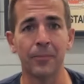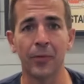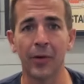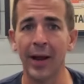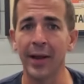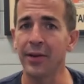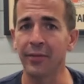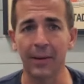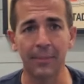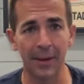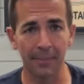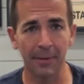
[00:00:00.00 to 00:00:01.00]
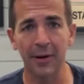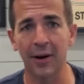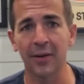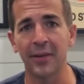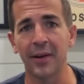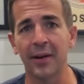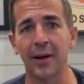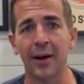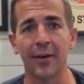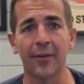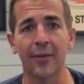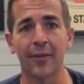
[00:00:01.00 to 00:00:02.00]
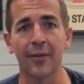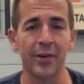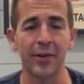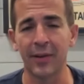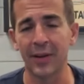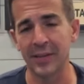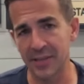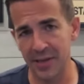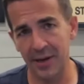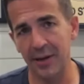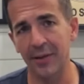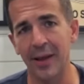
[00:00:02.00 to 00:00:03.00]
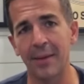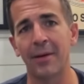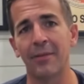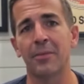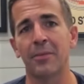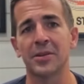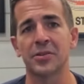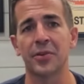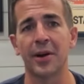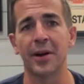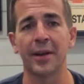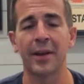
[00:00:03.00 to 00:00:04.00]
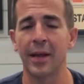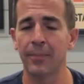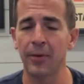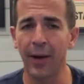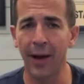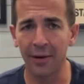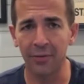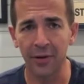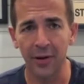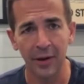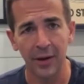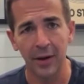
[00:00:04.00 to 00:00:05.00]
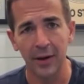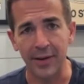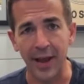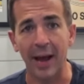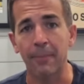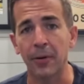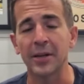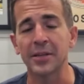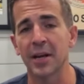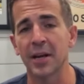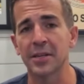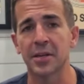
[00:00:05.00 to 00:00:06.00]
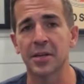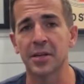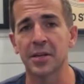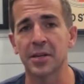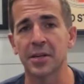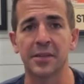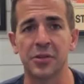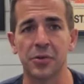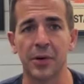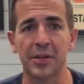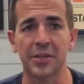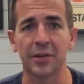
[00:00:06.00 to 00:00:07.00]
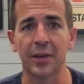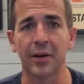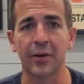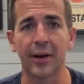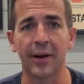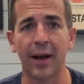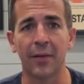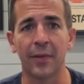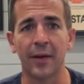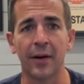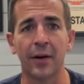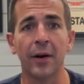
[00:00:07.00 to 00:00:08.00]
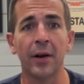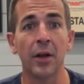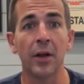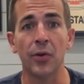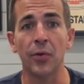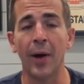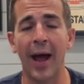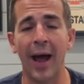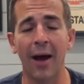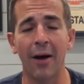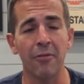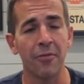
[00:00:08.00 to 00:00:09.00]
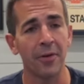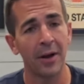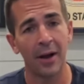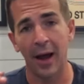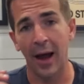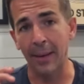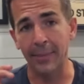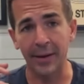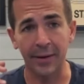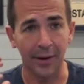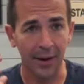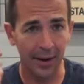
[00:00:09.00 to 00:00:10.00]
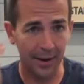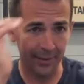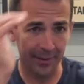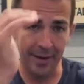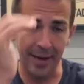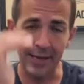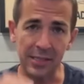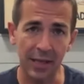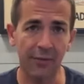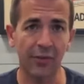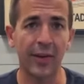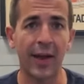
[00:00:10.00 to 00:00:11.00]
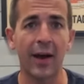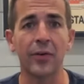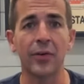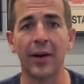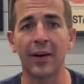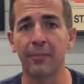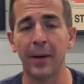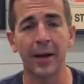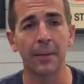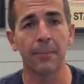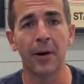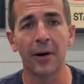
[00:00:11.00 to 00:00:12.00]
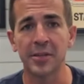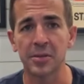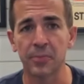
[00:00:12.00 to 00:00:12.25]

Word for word: right? You've got Mike McCarthy in a contract year. You've got CeeDee Lamb having missed training camp. You have Dak Prescott's contract situation lingering out there. You have, I mean, on the next level down, you have Micah Parsons